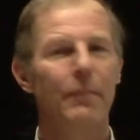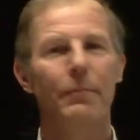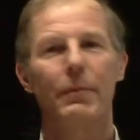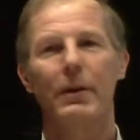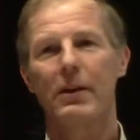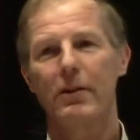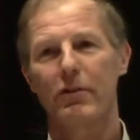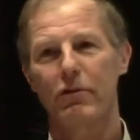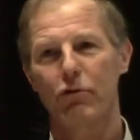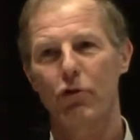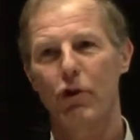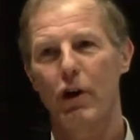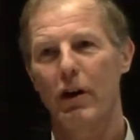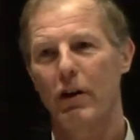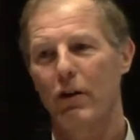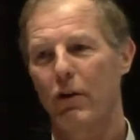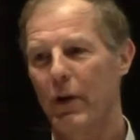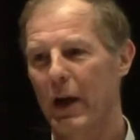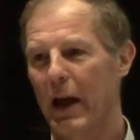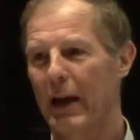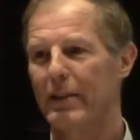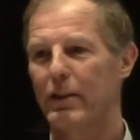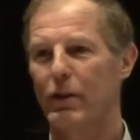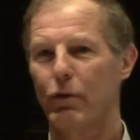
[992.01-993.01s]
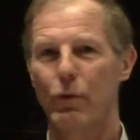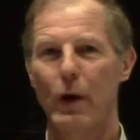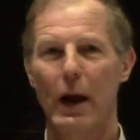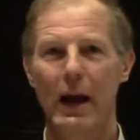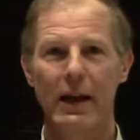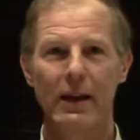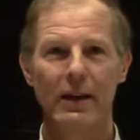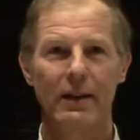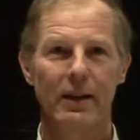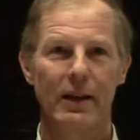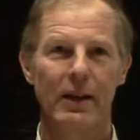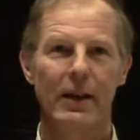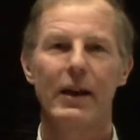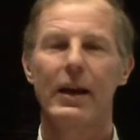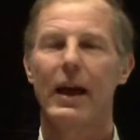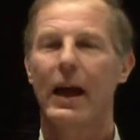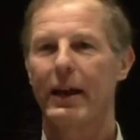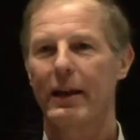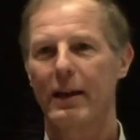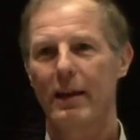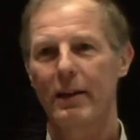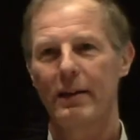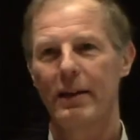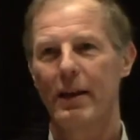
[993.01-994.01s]
Because Toronto had the right,
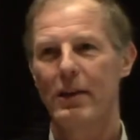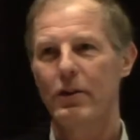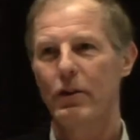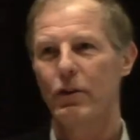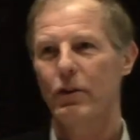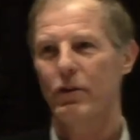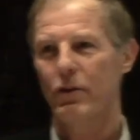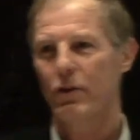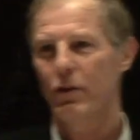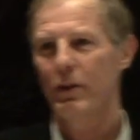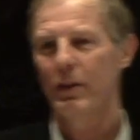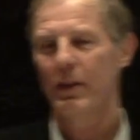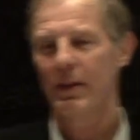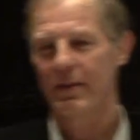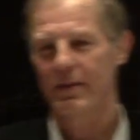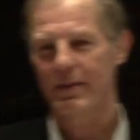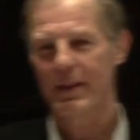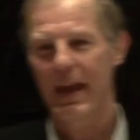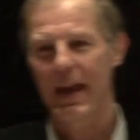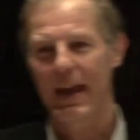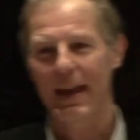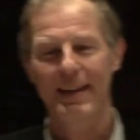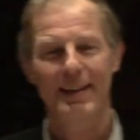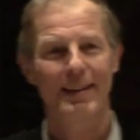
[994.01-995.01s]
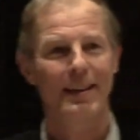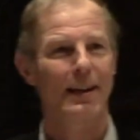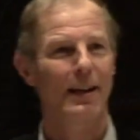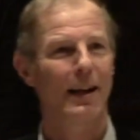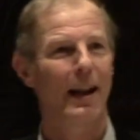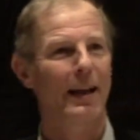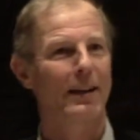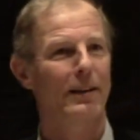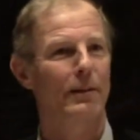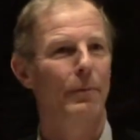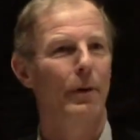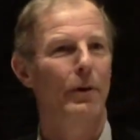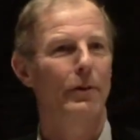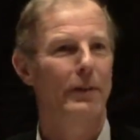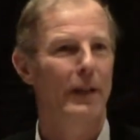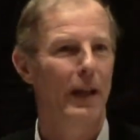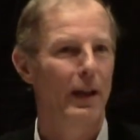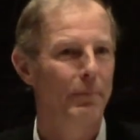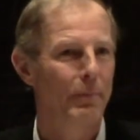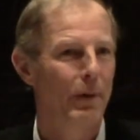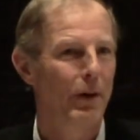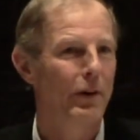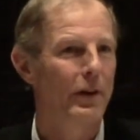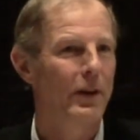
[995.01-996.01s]
and continues to this day, to collect about
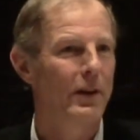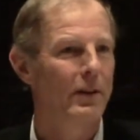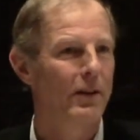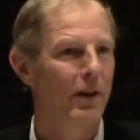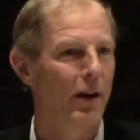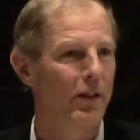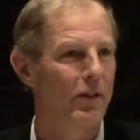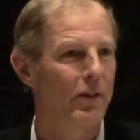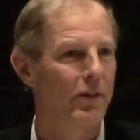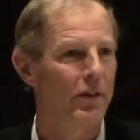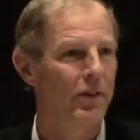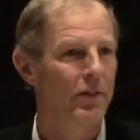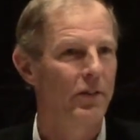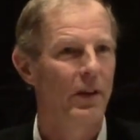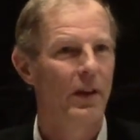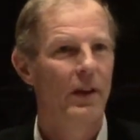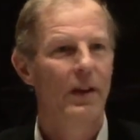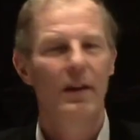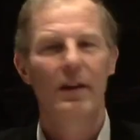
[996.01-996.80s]
ten million dollars